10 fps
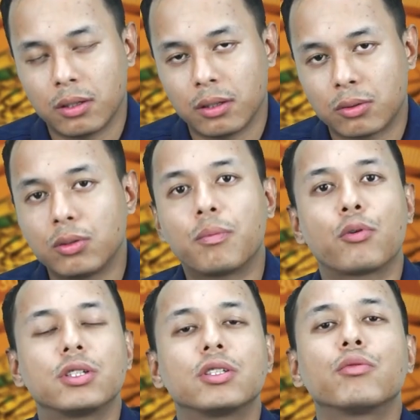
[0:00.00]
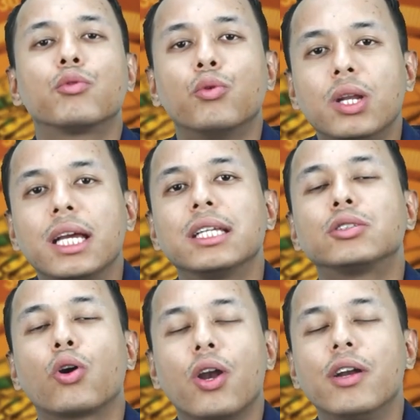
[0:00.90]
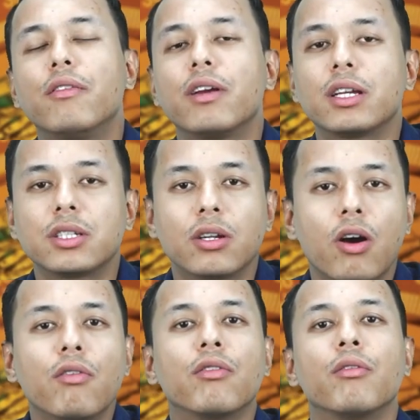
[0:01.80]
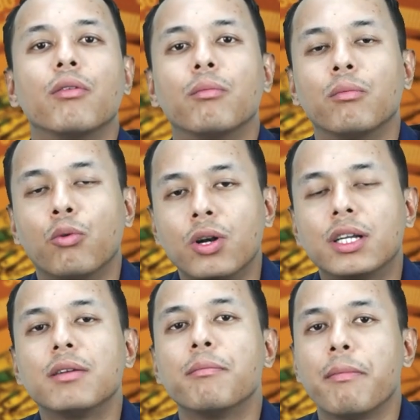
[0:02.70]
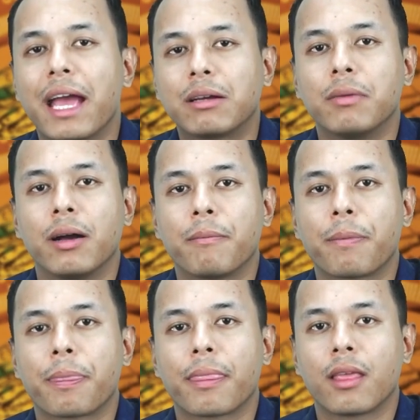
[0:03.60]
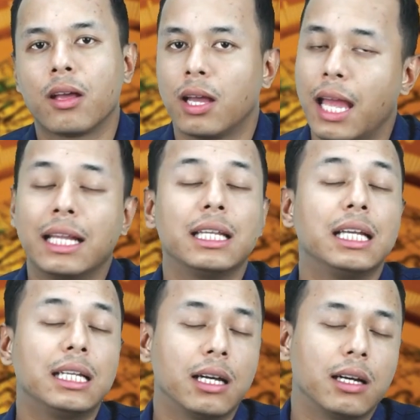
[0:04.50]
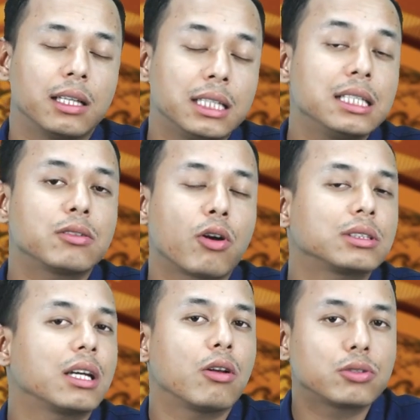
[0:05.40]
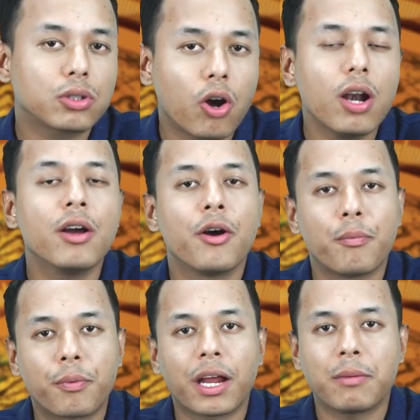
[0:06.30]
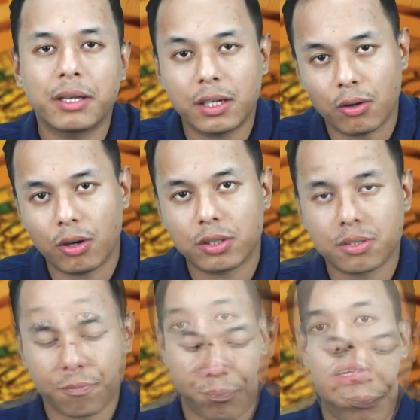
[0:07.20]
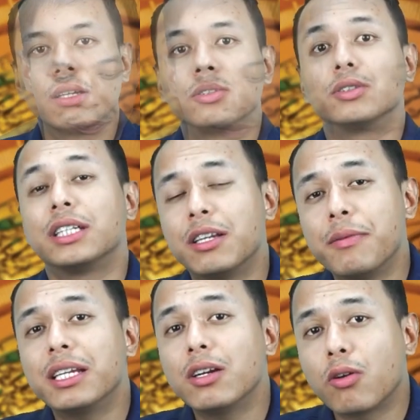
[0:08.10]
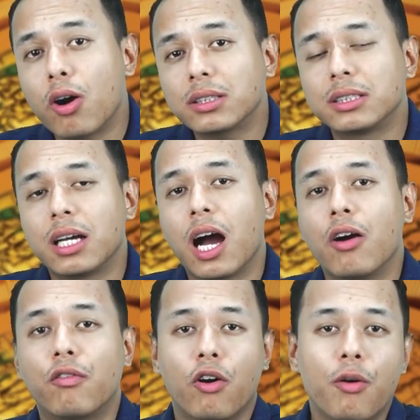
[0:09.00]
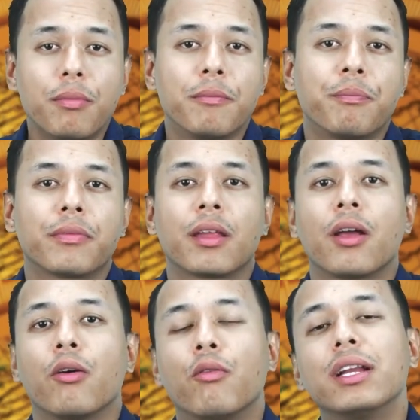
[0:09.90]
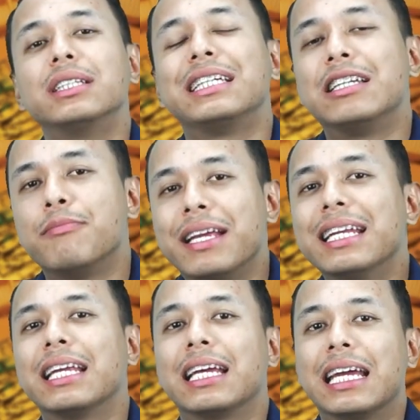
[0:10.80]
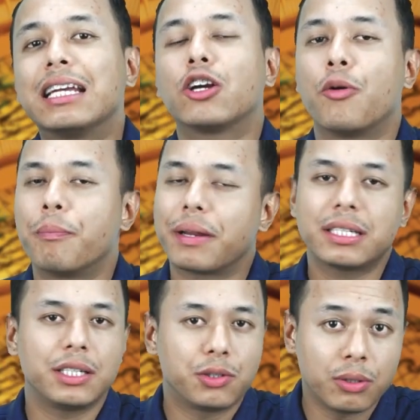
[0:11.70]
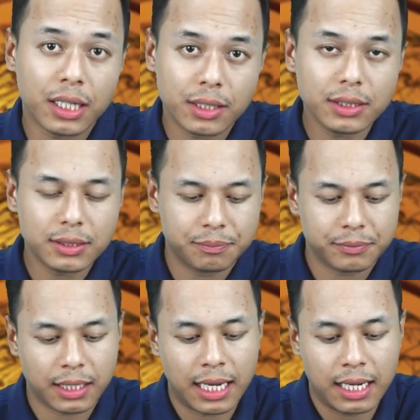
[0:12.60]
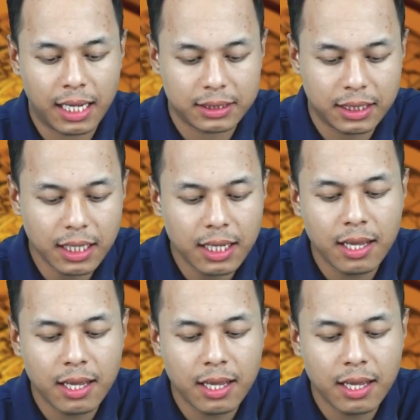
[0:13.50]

through the process of cooling and solidification of molten magma, and these rocks are also called primary rocks. So sedimentary rocks are formed when sediment get compressed into layers, and lastly